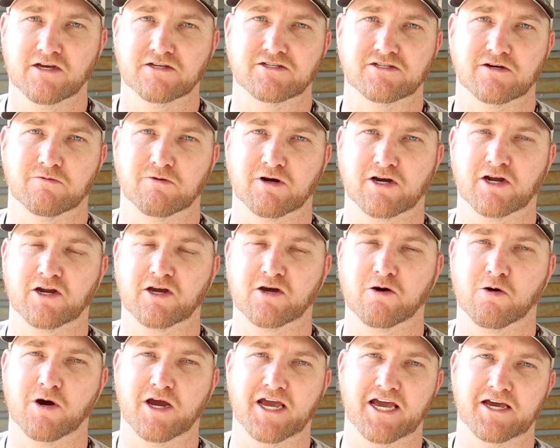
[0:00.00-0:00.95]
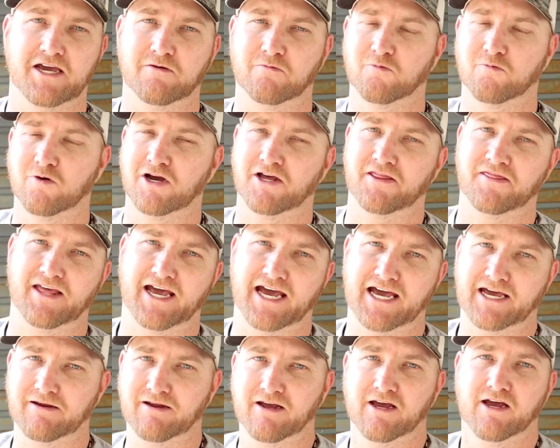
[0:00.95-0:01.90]
So we're going to go ahead and run
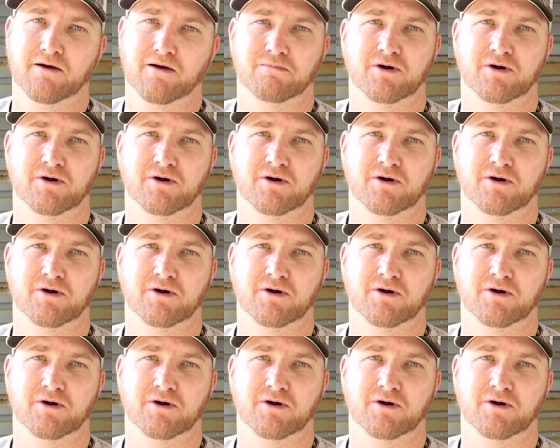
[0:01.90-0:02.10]
that.